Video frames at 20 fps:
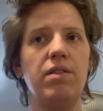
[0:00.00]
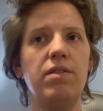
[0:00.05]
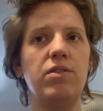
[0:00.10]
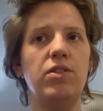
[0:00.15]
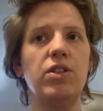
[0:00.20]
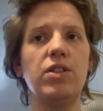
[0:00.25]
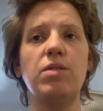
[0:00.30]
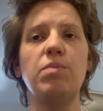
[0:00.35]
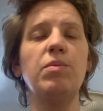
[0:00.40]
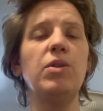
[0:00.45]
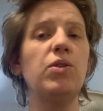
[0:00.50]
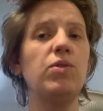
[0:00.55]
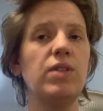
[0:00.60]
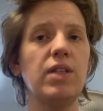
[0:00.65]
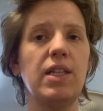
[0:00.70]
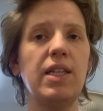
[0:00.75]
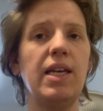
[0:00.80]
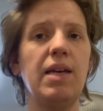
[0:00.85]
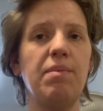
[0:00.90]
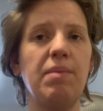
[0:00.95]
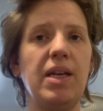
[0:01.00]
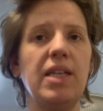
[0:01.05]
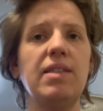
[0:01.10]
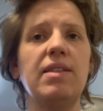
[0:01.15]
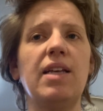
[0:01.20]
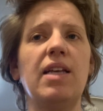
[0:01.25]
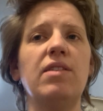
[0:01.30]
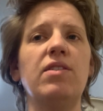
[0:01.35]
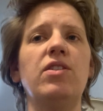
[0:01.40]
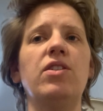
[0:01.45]
Just musically, it makes
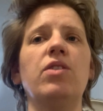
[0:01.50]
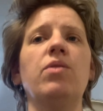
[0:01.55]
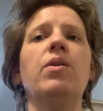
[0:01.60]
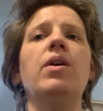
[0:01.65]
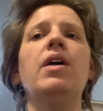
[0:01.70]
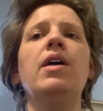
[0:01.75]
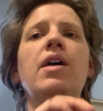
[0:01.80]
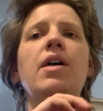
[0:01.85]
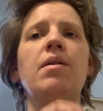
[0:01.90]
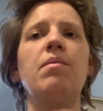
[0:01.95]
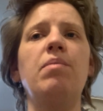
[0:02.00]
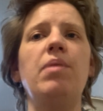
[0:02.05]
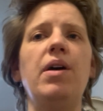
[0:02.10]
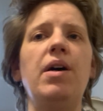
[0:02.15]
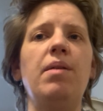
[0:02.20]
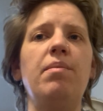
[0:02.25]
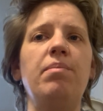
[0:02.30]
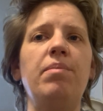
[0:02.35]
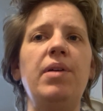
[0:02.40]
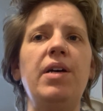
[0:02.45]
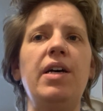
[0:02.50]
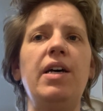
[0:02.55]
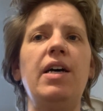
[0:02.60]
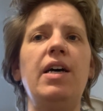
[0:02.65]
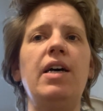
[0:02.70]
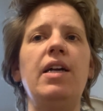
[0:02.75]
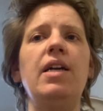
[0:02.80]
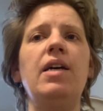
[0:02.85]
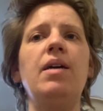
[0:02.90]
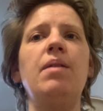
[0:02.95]
sense to bum
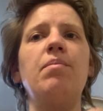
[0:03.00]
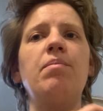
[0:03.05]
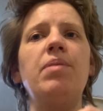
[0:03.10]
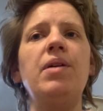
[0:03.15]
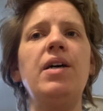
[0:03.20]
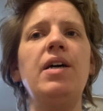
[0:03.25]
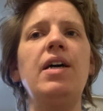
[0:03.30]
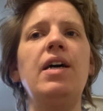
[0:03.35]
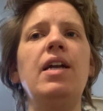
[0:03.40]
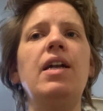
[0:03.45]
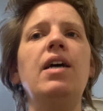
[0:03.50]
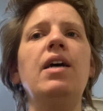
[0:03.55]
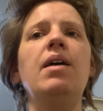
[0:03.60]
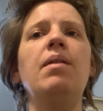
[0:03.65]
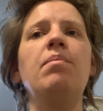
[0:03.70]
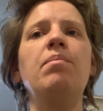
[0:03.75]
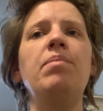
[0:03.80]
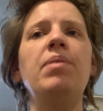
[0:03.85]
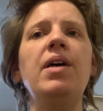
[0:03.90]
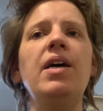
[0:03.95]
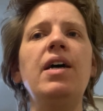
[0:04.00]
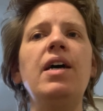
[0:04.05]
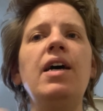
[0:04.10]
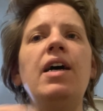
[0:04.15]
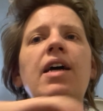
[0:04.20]
ba dum ba dum ba